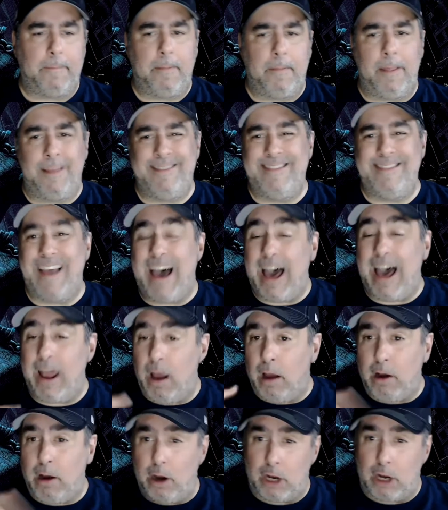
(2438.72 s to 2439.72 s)
Not
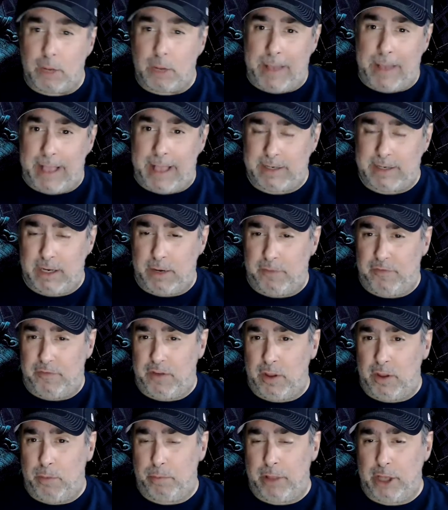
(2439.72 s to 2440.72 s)
on our capacity to
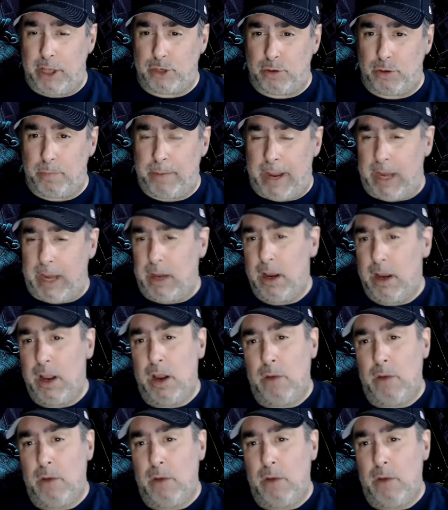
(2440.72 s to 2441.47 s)
feel pleasure and pain.